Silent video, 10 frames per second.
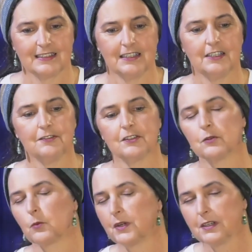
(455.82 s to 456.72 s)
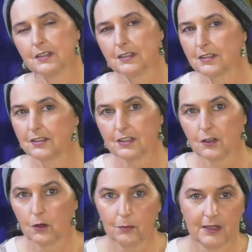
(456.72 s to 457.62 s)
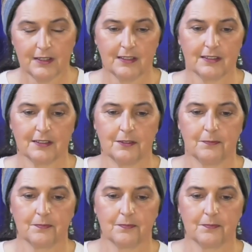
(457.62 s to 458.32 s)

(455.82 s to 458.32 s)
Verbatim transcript: even the wind and the sea obeyed him.